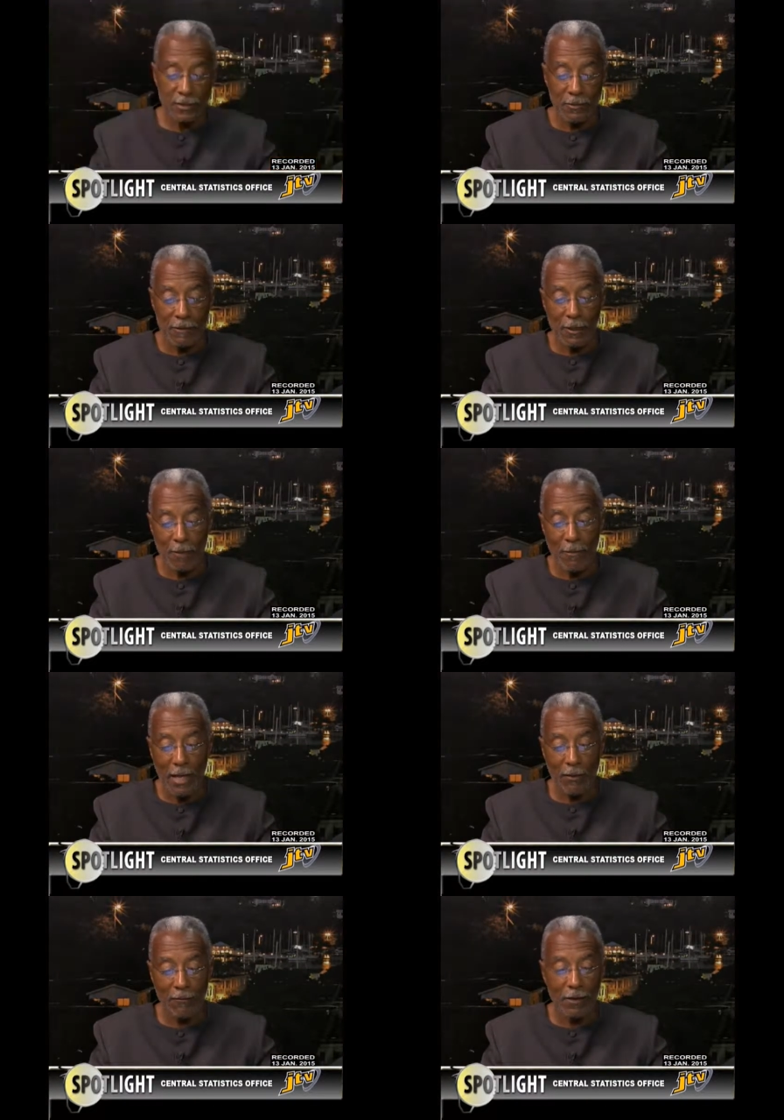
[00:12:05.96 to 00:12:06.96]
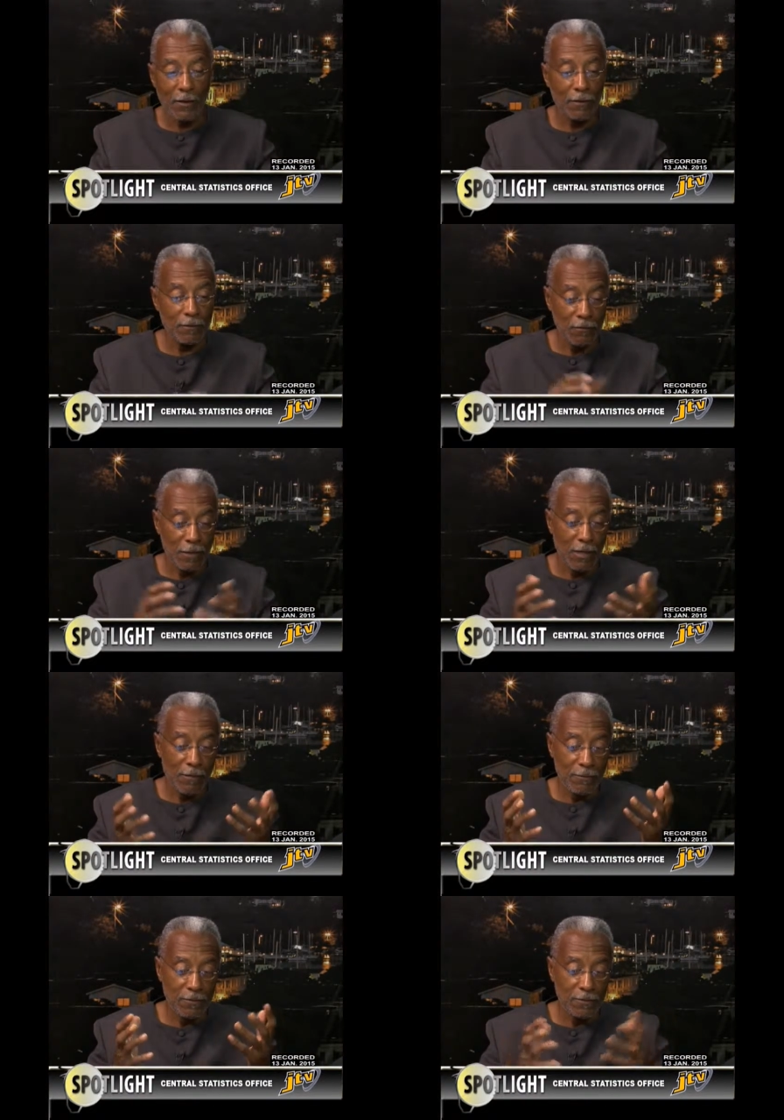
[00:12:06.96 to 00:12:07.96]
and when we come back, we're going to
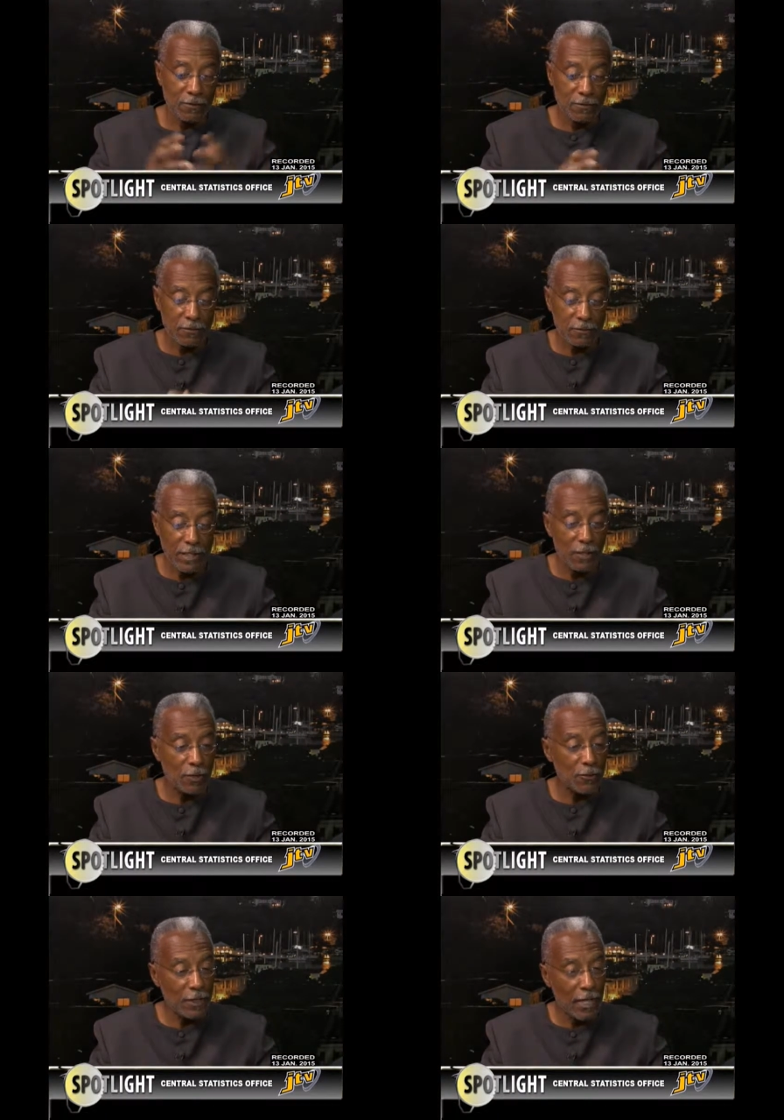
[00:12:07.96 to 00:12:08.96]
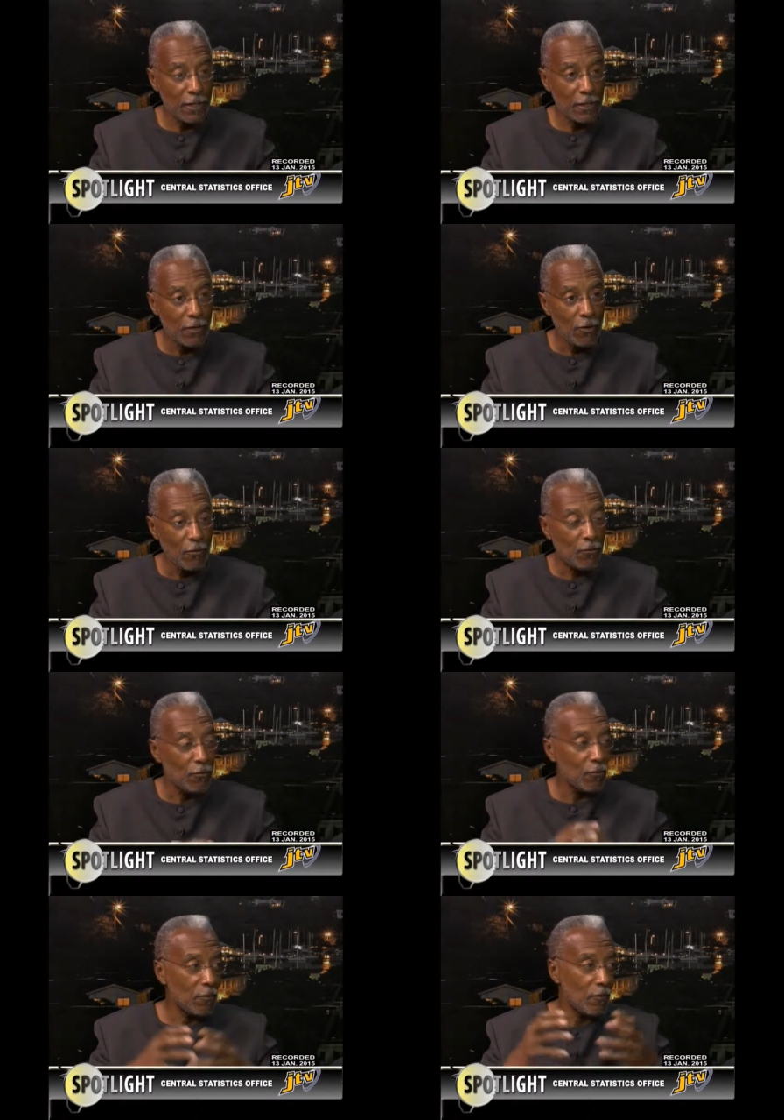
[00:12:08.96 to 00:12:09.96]
um, take a look at
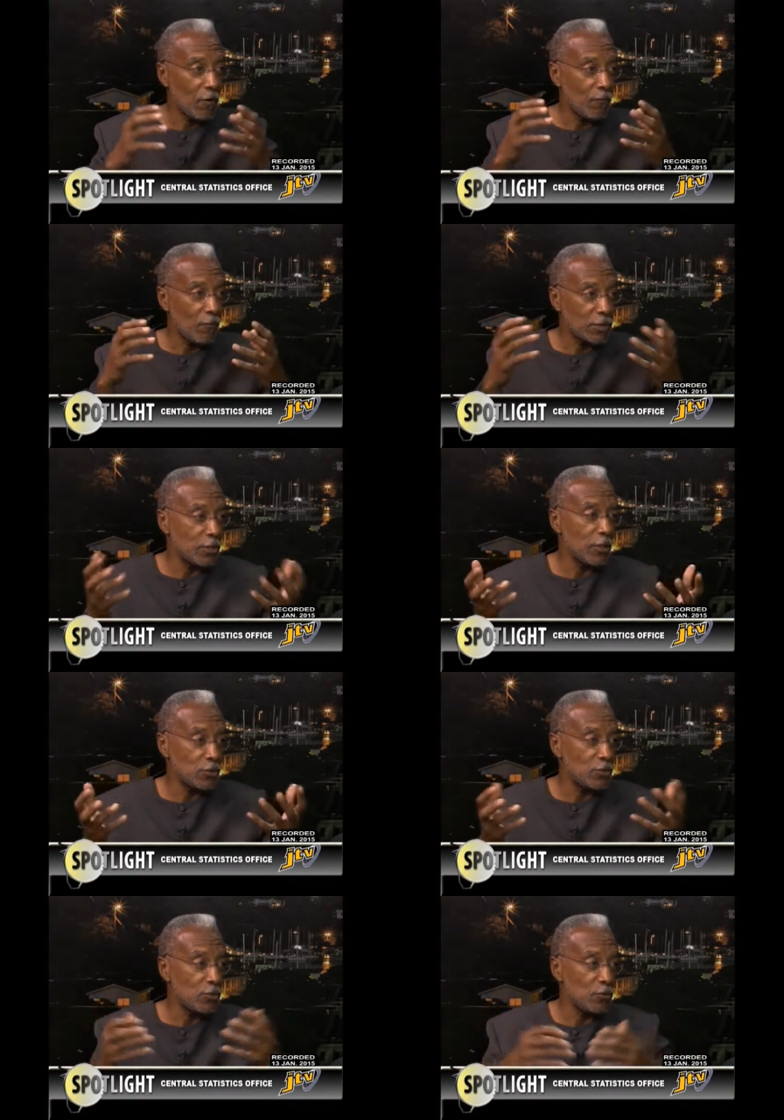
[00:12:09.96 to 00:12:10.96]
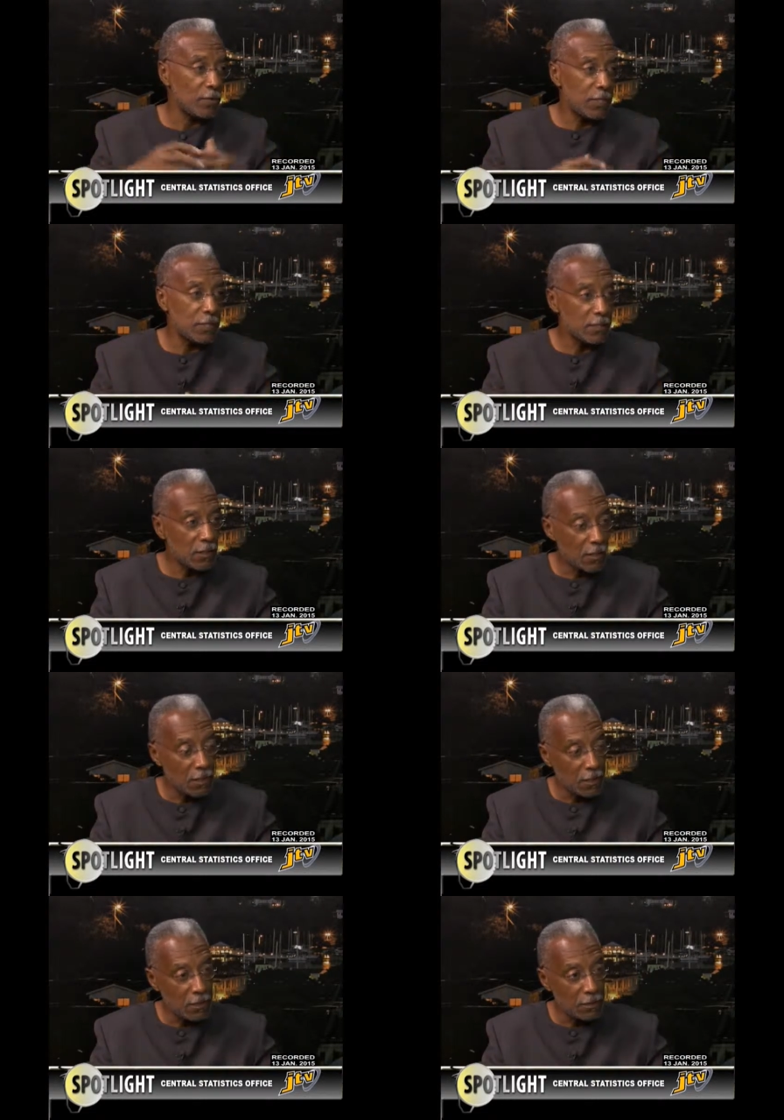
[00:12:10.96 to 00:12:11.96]
what you're going to do with this,
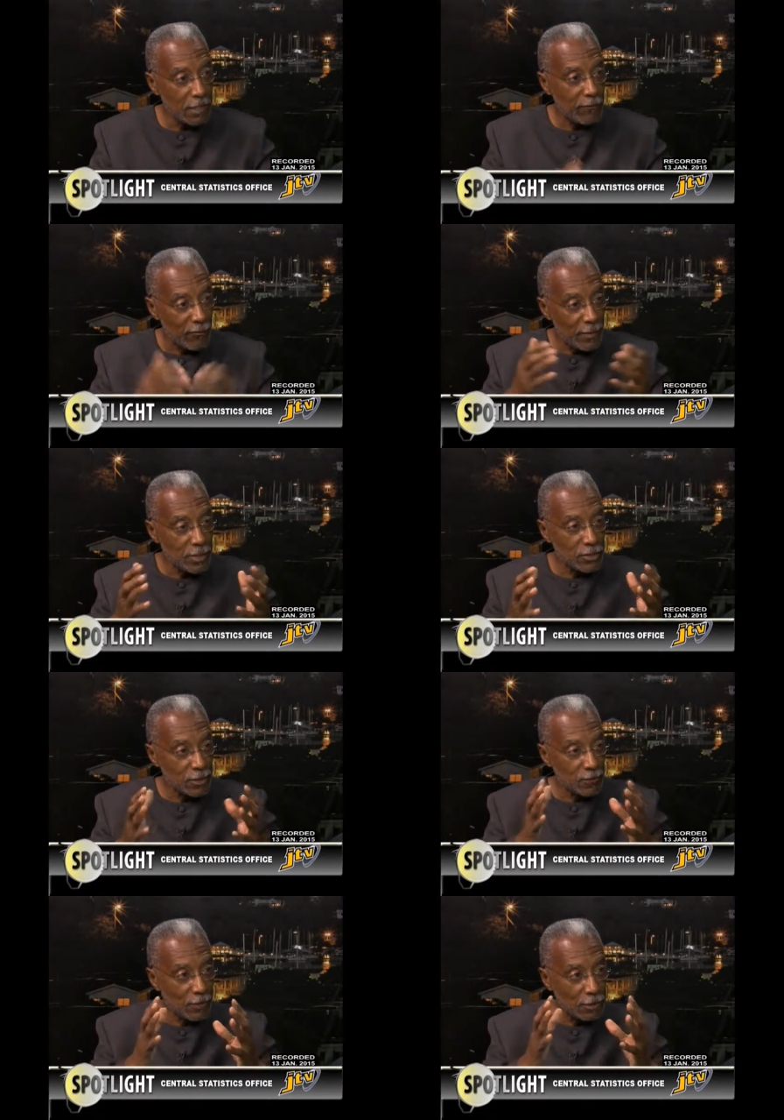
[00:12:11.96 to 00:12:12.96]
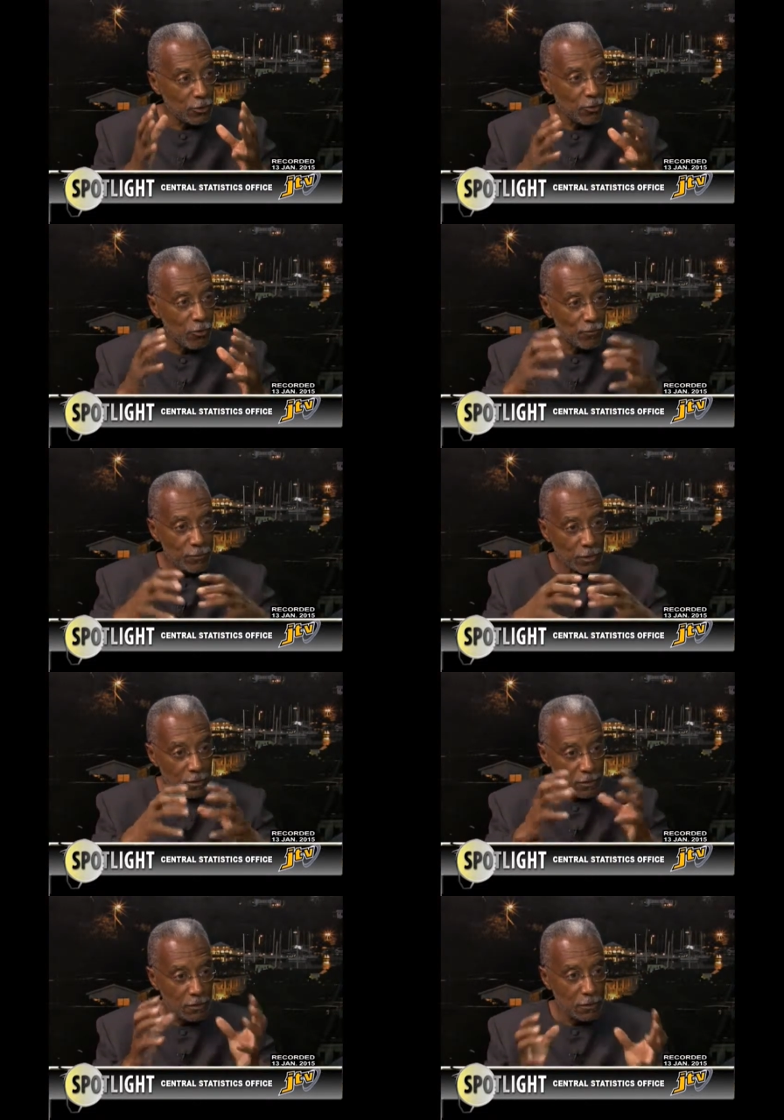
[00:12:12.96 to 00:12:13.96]
uh, the information, what you hope
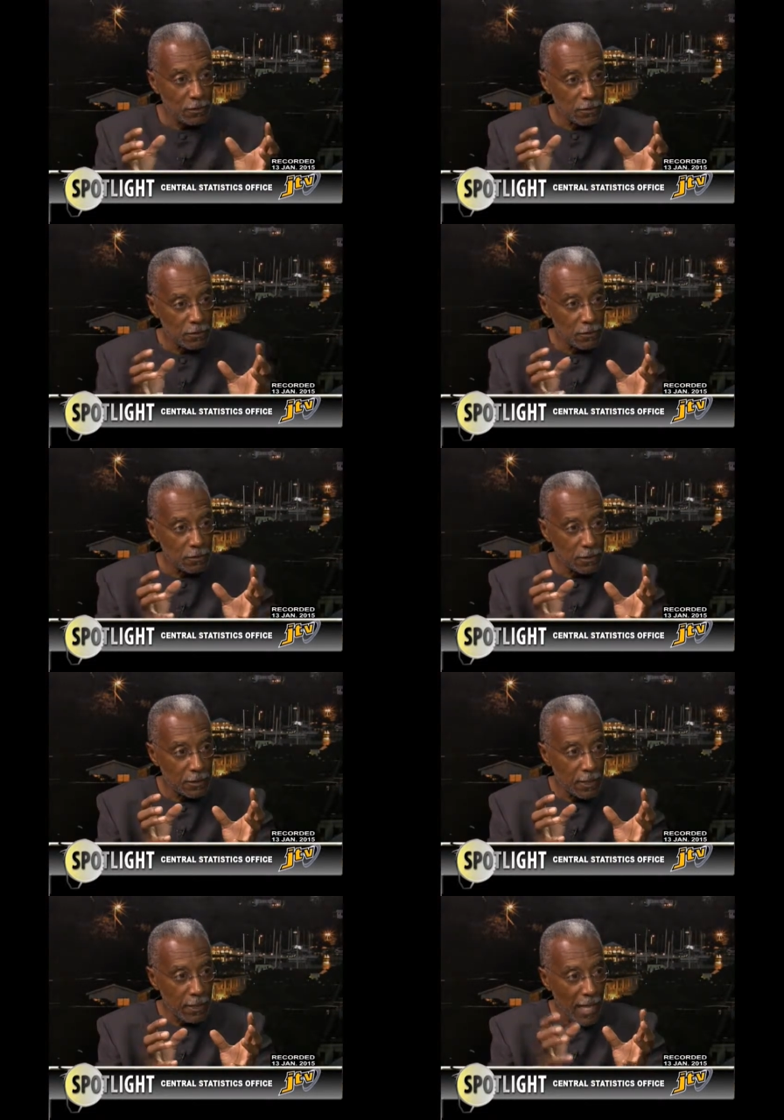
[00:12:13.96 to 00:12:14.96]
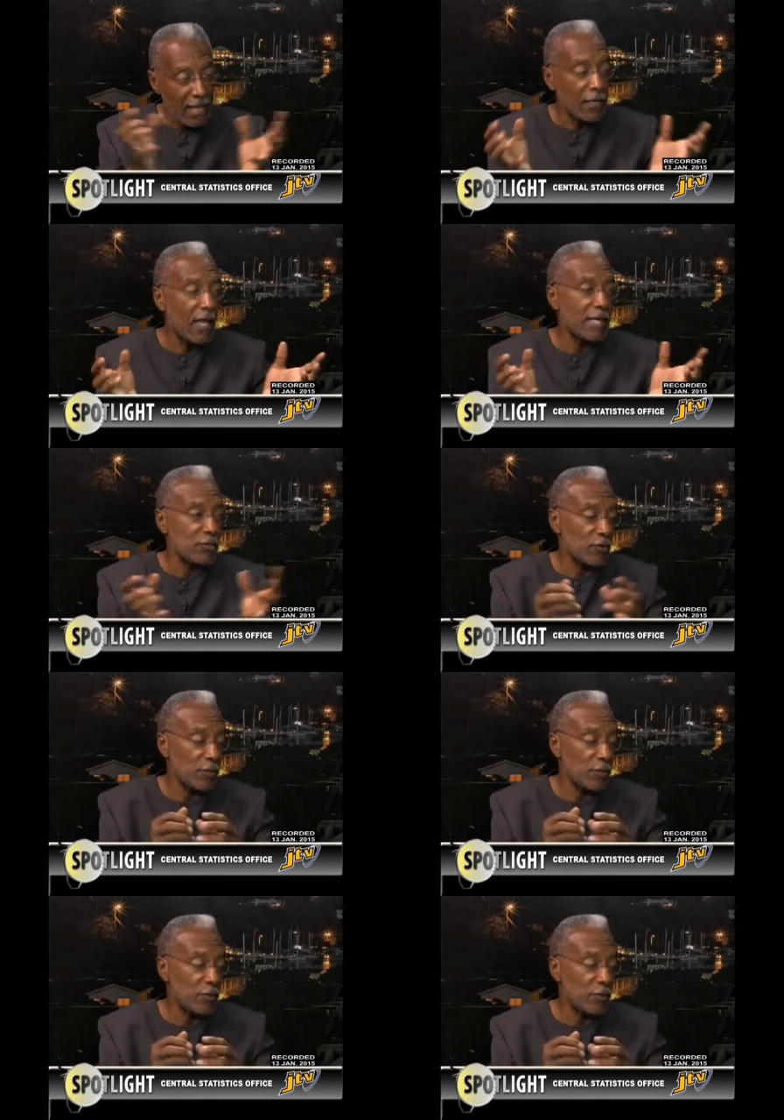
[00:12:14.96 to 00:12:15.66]
to, to, to, to analyze from